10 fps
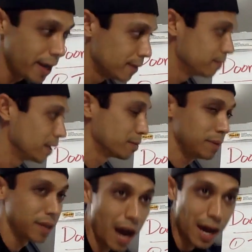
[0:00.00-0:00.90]
all right,
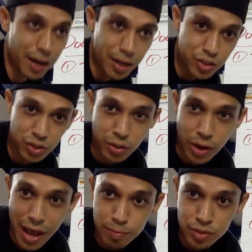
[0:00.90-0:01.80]
like
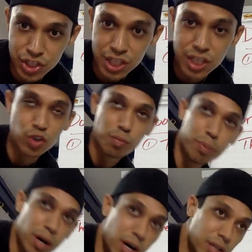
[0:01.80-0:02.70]
Miatas or little
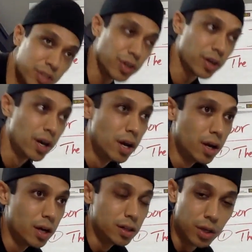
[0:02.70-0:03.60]
MGs or Bugs
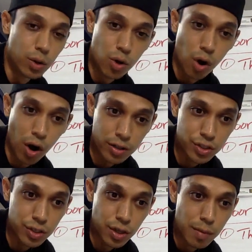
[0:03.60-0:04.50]
or little
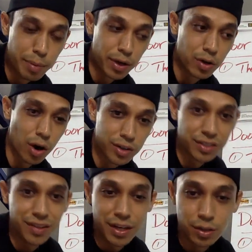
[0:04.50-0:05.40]
cars. Bigger
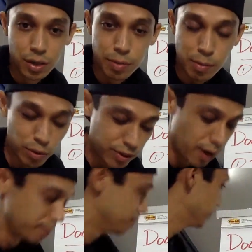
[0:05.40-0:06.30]
cars are going to take you a little bit more
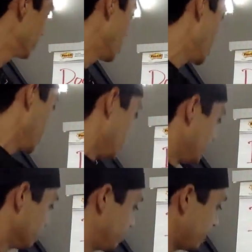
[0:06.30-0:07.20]
time, all right?
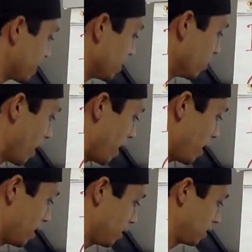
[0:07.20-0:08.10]
The second
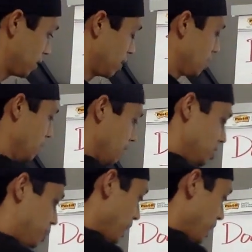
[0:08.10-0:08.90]
way is